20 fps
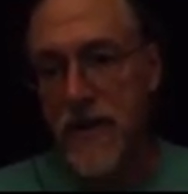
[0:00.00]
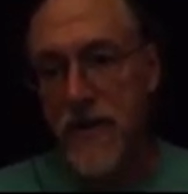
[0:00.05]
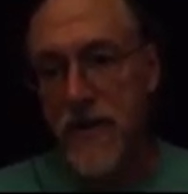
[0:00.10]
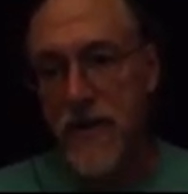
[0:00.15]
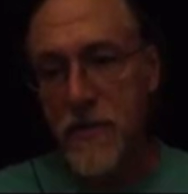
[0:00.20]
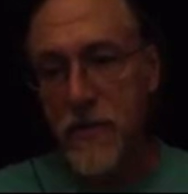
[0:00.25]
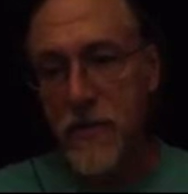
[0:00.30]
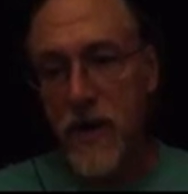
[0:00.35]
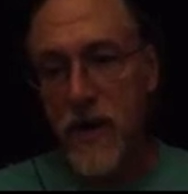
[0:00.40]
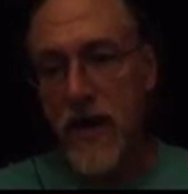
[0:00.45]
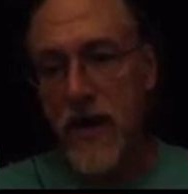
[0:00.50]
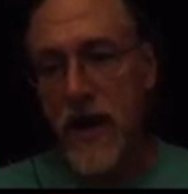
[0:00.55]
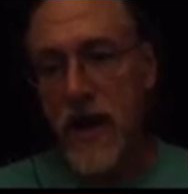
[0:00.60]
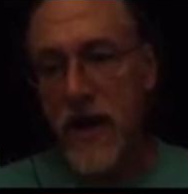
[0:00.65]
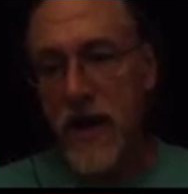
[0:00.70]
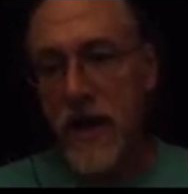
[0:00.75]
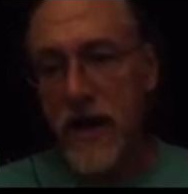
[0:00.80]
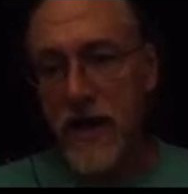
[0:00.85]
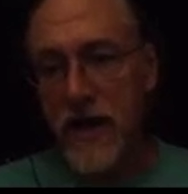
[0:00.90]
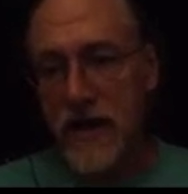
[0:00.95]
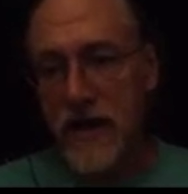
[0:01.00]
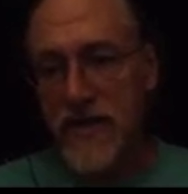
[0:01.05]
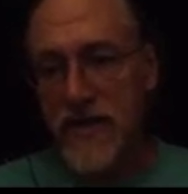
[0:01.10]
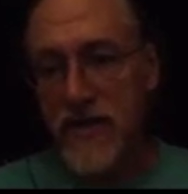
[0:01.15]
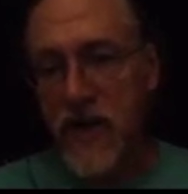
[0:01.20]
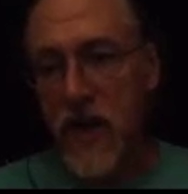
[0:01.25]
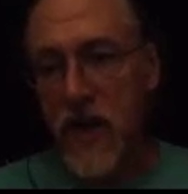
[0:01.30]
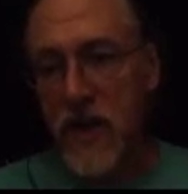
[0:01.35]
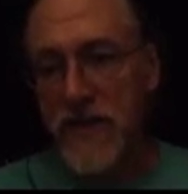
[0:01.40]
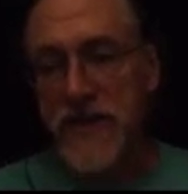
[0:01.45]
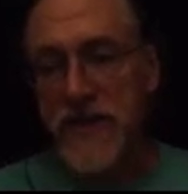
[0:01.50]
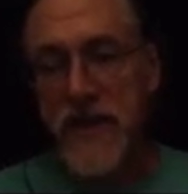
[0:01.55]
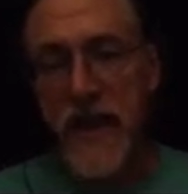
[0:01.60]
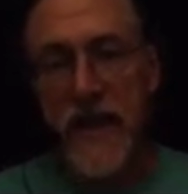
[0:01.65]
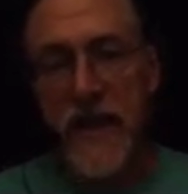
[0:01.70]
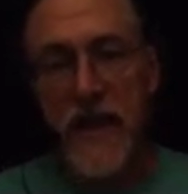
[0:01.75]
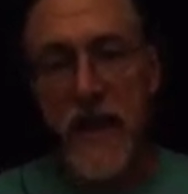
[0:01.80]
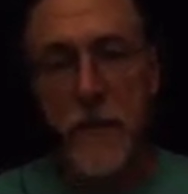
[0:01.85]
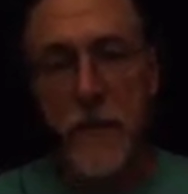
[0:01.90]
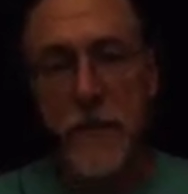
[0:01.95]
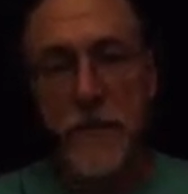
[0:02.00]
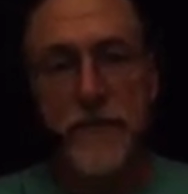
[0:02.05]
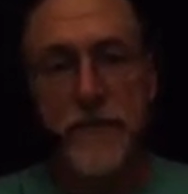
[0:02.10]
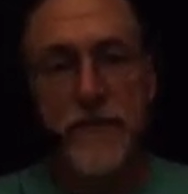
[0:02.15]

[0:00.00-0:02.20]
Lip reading: You want to kind of get this all set up.